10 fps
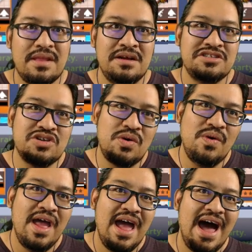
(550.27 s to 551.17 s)
So
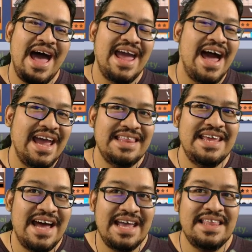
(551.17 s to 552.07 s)
I highly,
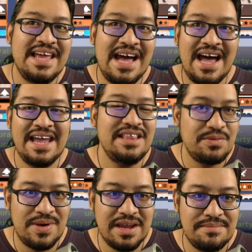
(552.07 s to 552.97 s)
highly, highly
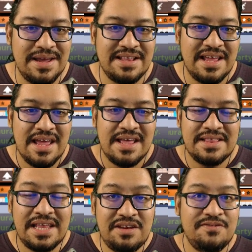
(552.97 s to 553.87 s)
recommend
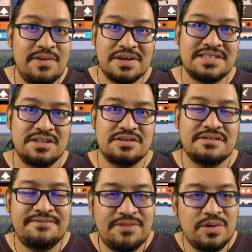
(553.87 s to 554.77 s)
that you focus on those.
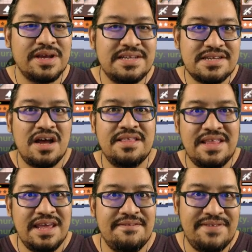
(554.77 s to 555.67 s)
Focus on
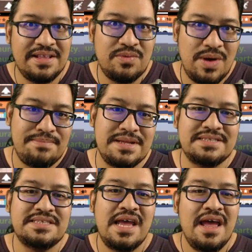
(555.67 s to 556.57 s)
the event weapons.